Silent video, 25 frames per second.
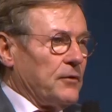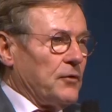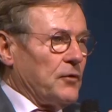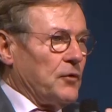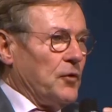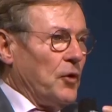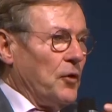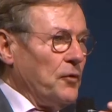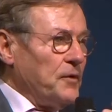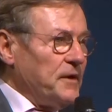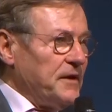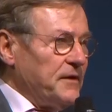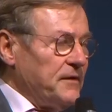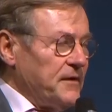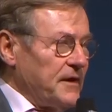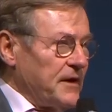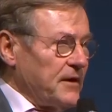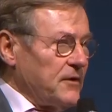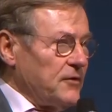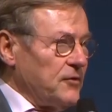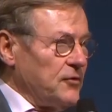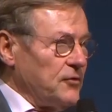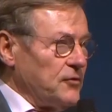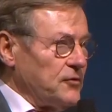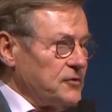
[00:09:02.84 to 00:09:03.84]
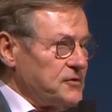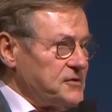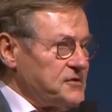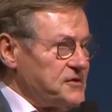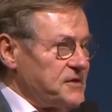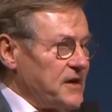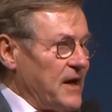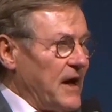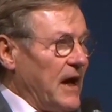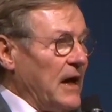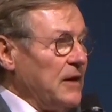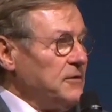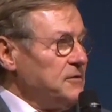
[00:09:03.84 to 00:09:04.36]
going their course
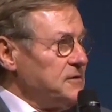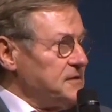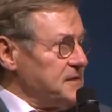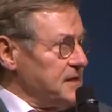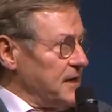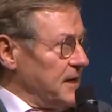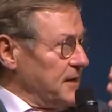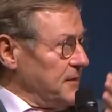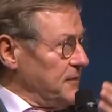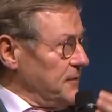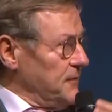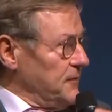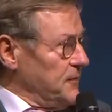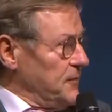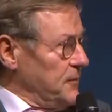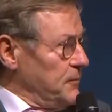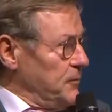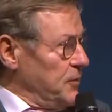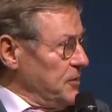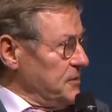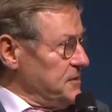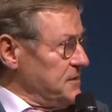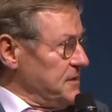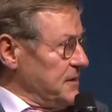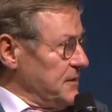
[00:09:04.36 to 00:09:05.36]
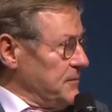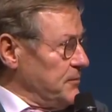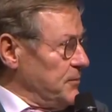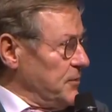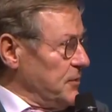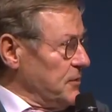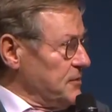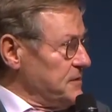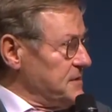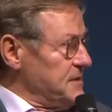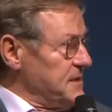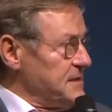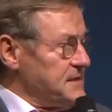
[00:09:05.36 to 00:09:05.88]
outside of the budget
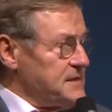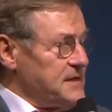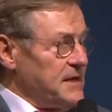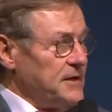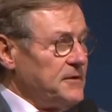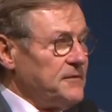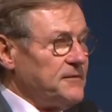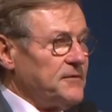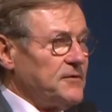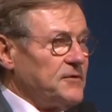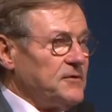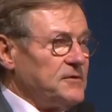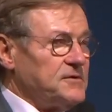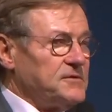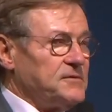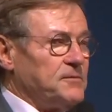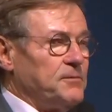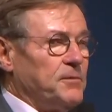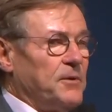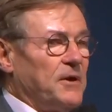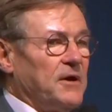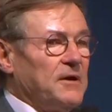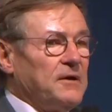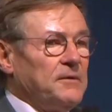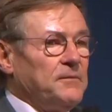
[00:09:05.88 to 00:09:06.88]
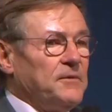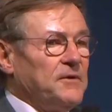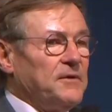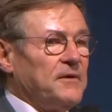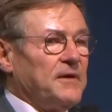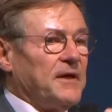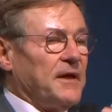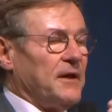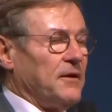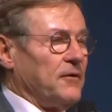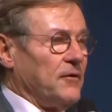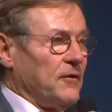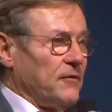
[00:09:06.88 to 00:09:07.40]
process, then of course the Parliament
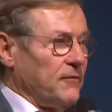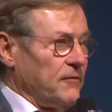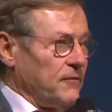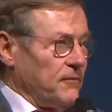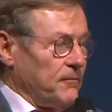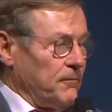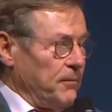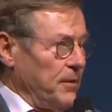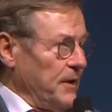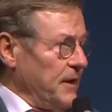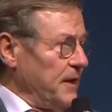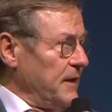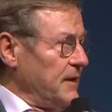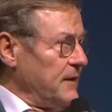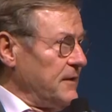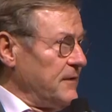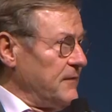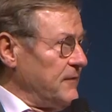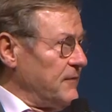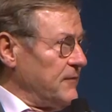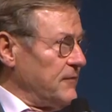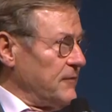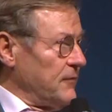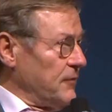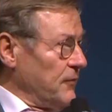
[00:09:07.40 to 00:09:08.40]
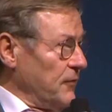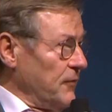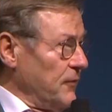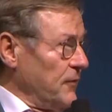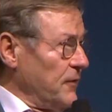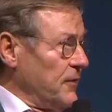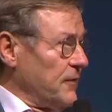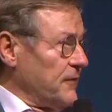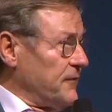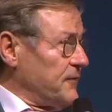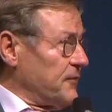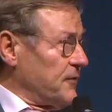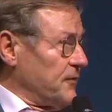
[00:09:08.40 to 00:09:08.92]
cannot play its
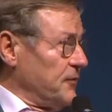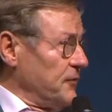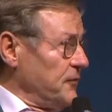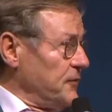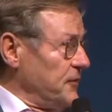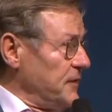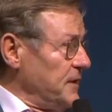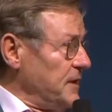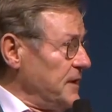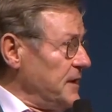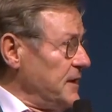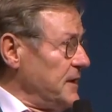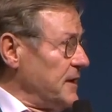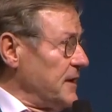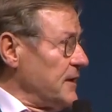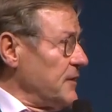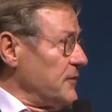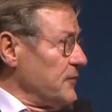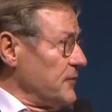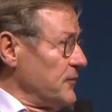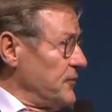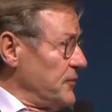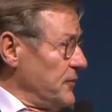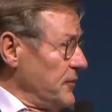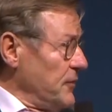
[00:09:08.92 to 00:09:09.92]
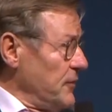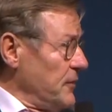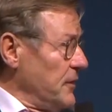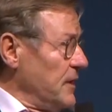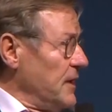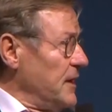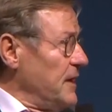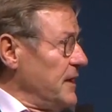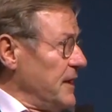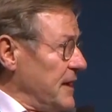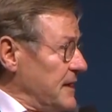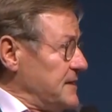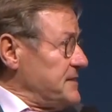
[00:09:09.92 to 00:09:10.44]
role of scrutiny and control,
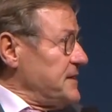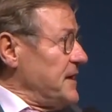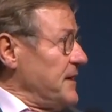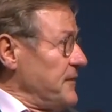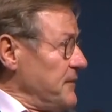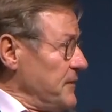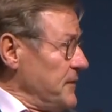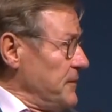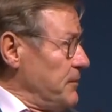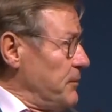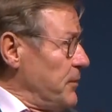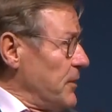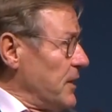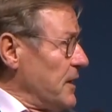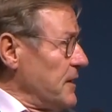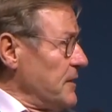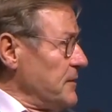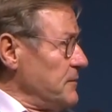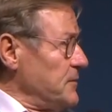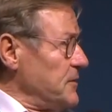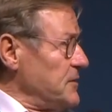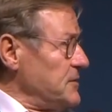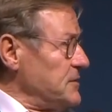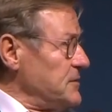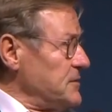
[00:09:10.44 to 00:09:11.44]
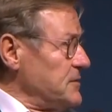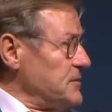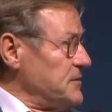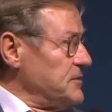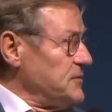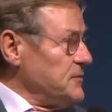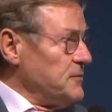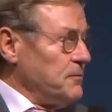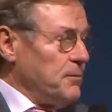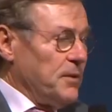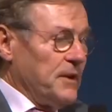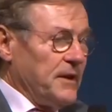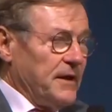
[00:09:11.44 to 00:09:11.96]
as every Parliament
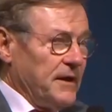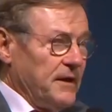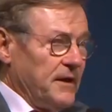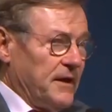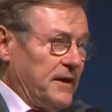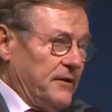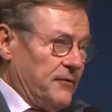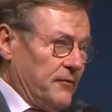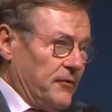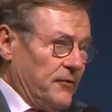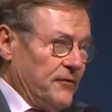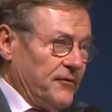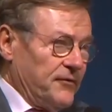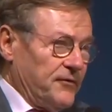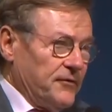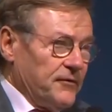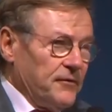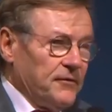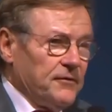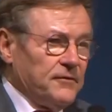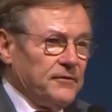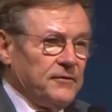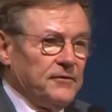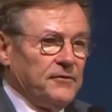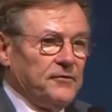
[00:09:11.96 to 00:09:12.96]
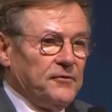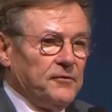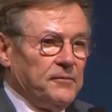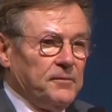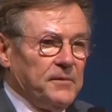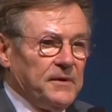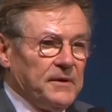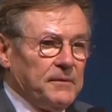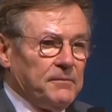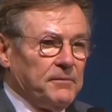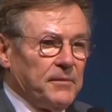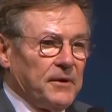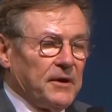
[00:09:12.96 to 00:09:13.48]
should play, and also the
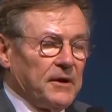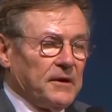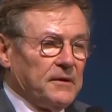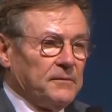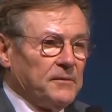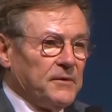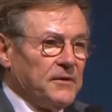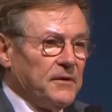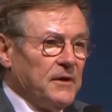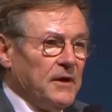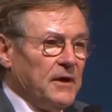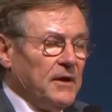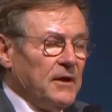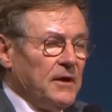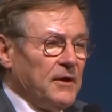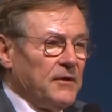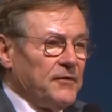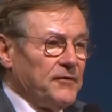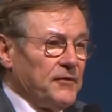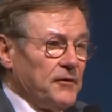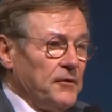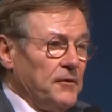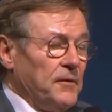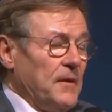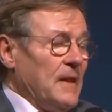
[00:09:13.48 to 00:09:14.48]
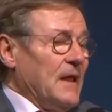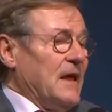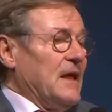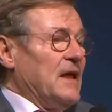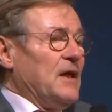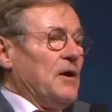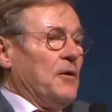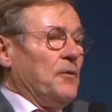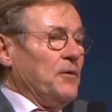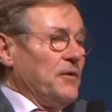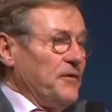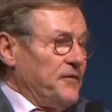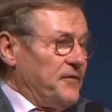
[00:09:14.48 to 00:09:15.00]
European Parliament. So
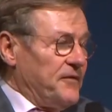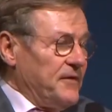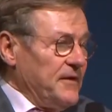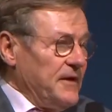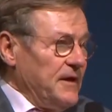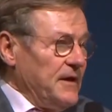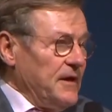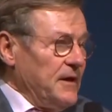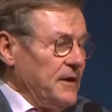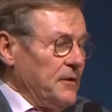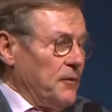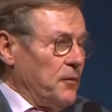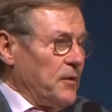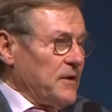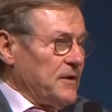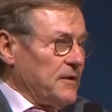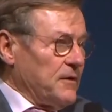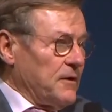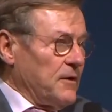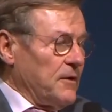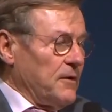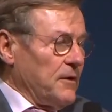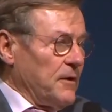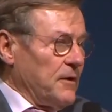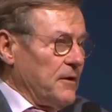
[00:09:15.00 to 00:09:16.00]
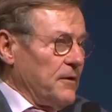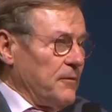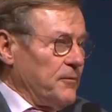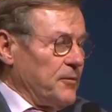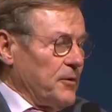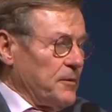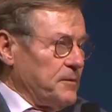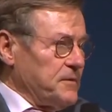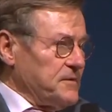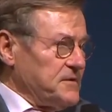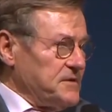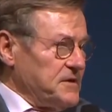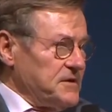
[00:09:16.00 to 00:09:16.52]
we'll see what the
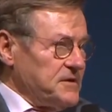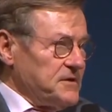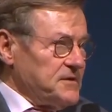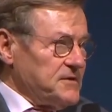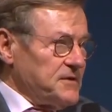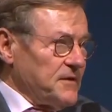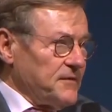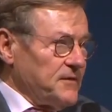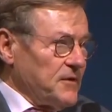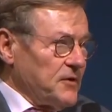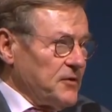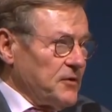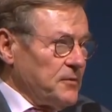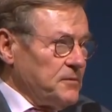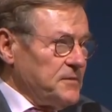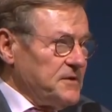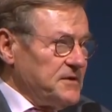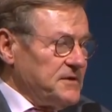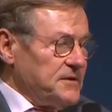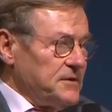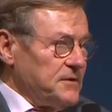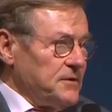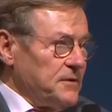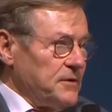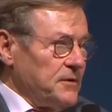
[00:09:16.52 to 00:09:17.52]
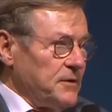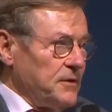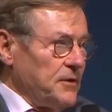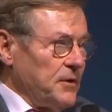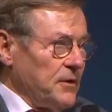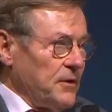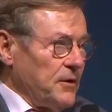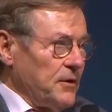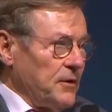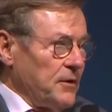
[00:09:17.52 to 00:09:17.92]
propositions of the Commission